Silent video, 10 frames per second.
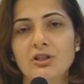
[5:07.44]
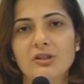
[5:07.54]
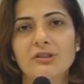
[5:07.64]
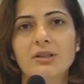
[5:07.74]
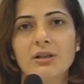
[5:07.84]
which
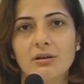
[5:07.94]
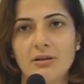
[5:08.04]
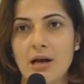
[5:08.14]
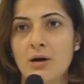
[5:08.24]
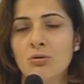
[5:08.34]
is
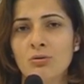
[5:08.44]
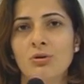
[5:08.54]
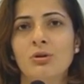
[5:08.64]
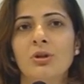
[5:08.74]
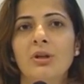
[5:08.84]
now,
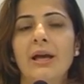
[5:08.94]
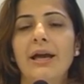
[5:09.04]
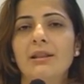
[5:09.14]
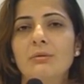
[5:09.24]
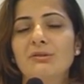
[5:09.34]

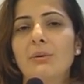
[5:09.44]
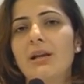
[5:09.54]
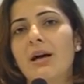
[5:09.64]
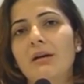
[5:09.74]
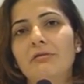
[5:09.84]
and there was
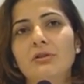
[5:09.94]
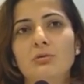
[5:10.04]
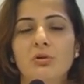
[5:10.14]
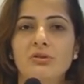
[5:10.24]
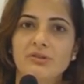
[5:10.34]
one half
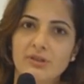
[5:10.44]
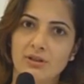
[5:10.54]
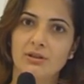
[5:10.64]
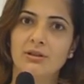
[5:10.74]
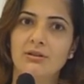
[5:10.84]
which was
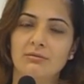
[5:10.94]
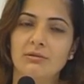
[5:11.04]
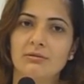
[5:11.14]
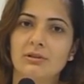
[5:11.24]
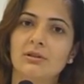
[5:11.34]

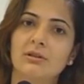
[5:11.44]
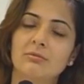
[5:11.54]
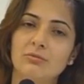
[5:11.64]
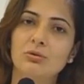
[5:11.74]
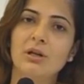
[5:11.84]

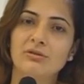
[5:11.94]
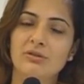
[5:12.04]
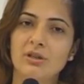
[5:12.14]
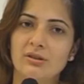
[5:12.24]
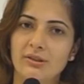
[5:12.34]
the
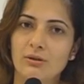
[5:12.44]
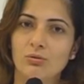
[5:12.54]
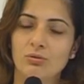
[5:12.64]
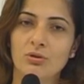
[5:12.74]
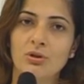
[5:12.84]
2000 years
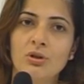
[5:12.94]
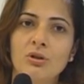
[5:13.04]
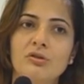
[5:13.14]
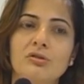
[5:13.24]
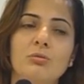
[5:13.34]
ago.
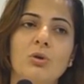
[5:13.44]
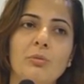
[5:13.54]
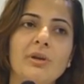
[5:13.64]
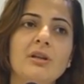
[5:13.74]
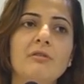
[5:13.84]
So
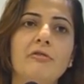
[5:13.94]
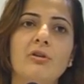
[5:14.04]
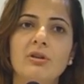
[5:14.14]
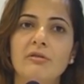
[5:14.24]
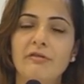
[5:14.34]
what we did
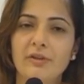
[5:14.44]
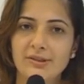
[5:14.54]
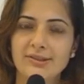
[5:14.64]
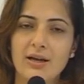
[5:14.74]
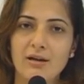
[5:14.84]
for the
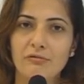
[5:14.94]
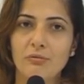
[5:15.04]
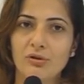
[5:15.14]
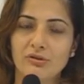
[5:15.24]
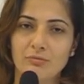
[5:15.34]
first half
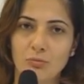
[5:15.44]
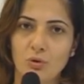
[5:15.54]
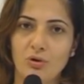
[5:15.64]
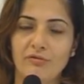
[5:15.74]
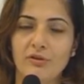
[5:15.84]
was
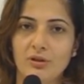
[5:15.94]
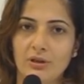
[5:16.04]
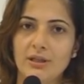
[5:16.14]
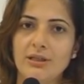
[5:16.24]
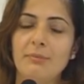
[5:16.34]
more of
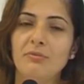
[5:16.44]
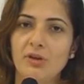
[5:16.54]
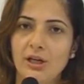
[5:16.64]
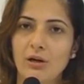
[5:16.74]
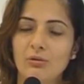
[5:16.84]
the
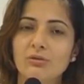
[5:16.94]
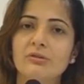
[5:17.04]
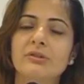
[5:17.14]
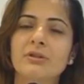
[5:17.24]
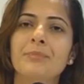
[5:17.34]
contemporary
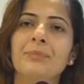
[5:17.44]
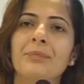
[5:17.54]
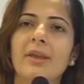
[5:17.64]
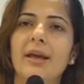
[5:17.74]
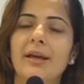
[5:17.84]
clothes,
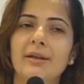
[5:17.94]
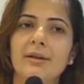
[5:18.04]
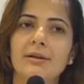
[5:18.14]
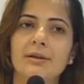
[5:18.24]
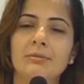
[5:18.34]

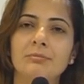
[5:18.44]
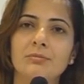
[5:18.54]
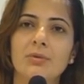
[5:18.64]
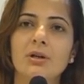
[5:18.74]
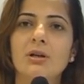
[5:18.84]
and
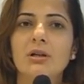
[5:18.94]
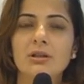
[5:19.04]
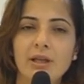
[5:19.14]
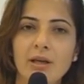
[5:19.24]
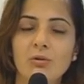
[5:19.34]

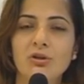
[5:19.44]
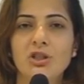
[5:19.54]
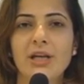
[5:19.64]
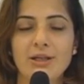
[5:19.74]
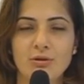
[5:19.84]
her thing was
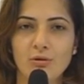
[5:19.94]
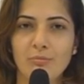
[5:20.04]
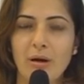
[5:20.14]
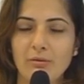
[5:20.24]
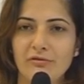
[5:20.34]
she had to
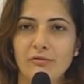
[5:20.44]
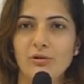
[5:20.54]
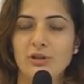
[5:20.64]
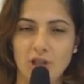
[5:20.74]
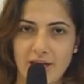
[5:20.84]
look
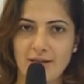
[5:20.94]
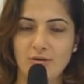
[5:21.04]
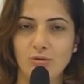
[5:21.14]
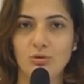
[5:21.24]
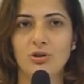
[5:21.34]
powerful, she had
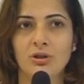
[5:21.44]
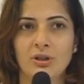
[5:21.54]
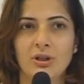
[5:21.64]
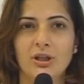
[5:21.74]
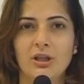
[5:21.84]
to look
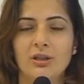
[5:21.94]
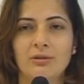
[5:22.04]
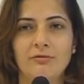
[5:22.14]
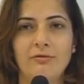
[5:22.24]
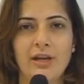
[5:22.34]

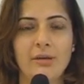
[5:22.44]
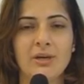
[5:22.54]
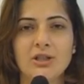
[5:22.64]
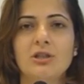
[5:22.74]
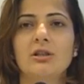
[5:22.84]
very
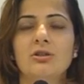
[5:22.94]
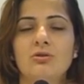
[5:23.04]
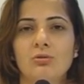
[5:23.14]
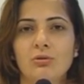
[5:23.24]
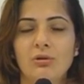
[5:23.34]
much in
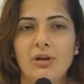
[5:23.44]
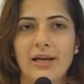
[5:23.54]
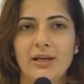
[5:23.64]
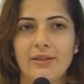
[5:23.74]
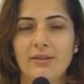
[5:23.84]
control,
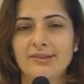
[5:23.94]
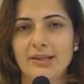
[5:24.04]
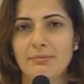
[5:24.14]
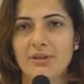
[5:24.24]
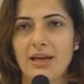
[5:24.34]
and at the
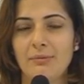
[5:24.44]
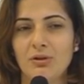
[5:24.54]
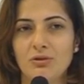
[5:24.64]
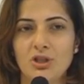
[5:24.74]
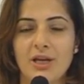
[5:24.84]
same time,
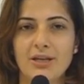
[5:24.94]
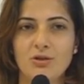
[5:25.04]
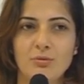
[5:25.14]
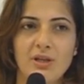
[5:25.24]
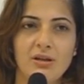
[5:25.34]
you know, she
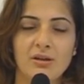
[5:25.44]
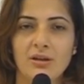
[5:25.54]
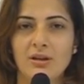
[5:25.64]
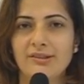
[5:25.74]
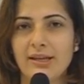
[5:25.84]
had to be
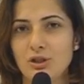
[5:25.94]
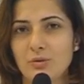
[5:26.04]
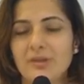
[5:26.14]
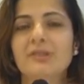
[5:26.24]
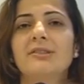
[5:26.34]

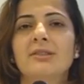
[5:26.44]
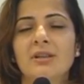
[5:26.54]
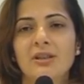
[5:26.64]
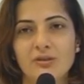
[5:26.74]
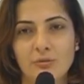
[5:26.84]
sensuous.
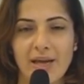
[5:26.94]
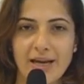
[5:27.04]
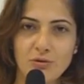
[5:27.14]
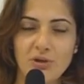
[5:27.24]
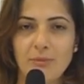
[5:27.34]
So we
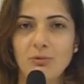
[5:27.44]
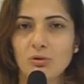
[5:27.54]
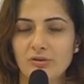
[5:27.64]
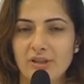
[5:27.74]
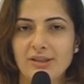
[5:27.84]
had to keep
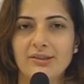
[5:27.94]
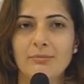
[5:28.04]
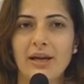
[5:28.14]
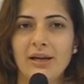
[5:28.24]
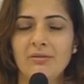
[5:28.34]
those things
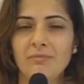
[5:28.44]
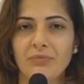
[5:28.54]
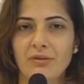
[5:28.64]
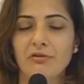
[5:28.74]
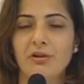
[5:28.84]
in mind
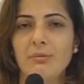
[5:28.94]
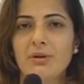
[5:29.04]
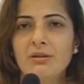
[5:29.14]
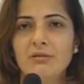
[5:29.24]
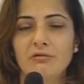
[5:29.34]
for
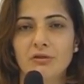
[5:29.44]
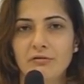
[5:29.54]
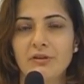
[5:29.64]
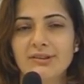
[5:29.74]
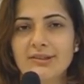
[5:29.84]
Rima for the
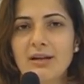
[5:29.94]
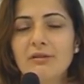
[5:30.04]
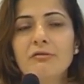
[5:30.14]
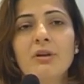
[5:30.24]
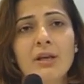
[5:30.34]
first
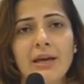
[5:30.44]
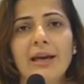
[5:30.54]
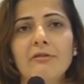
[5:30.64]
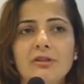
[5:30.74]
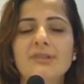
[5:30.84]
half.
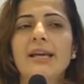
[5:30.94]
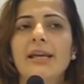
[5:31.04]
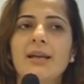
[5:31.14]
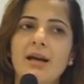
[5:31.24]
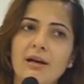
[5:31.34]
And for the
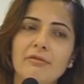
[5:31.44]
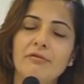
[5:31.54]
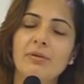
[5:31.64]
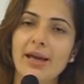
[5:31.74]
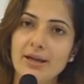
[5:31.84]
second
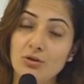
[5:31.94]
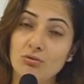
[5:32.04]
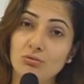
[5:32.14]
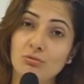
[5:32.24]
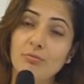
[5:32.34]
half, we had
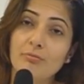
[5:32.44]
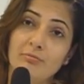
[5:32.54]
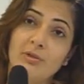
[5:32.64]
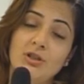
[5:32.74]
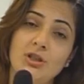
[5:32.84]
to,
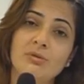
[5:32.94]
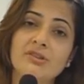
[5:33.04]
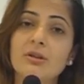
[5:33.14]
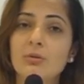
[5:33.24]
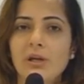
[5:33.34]
she
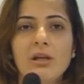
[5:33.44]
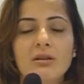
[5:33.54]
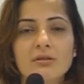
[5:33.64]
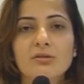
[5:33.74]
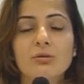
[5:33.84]
was the
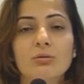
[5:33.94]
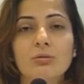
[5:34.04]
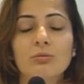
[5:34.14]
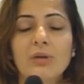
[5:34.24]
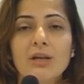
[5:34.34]
queen,
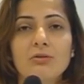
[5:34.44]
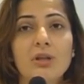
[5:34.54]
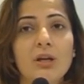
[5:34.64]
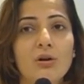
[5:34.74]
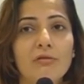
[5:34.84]
so we had to
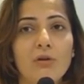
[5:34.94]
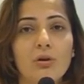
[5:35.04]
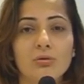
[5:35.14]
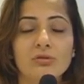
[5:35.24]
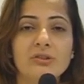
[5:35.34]
think of
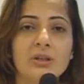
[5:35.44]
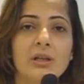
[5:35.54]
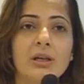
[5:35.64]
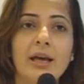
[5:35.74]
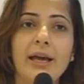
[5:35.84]
clothes
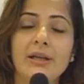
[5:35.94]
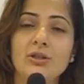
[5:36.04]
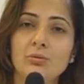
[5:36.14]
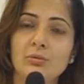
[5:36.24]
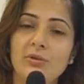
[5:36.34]

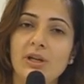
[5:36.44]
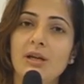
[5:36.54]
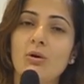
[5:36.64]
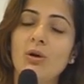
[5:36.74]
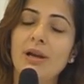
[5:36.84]
and
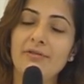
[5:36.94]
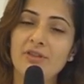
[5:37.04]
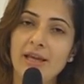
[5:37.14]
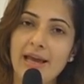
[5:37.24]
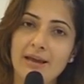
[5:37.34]
jewelry,
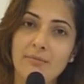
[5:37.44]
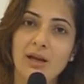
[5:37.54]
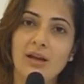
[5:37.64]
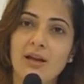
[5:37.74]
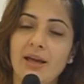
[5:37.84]
everything
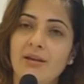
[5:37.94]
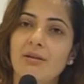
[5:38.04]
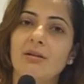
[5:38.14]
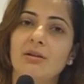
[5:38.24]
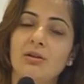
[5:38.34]
handmade,
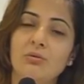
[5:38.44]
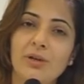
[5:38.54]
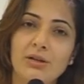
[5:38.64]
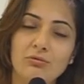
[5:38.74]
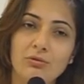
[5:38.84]
and you know,
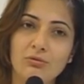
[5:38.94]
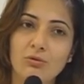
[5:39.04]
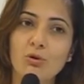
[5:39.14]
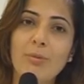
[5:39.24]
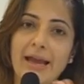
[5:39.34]
we had to
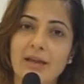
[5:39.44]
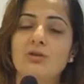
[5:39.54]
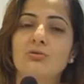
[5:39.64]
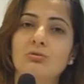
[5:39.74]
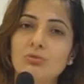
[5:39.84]
go back
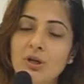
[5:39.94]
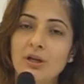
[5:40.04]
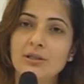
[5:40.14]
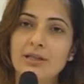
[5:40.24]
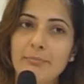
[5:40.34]
into
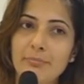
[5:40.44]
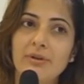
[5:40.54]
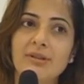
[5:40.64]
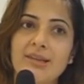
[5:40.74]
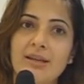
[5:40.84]

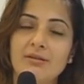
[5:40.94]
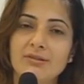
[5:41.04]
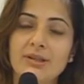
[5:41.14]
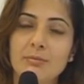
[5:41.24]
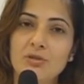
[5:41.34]
temples
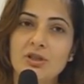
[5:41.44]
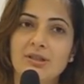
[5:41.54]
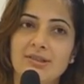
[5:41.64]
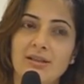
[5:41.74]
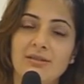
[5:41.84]
and
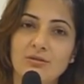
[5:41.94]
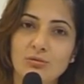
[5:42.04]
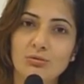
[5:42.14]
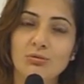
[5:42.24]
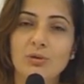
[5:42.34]
scriptures and
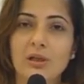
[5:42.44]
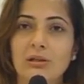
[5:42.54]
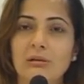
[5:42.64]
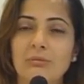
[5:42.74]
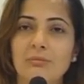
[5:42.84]

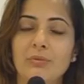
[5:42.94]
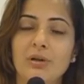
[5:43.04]
do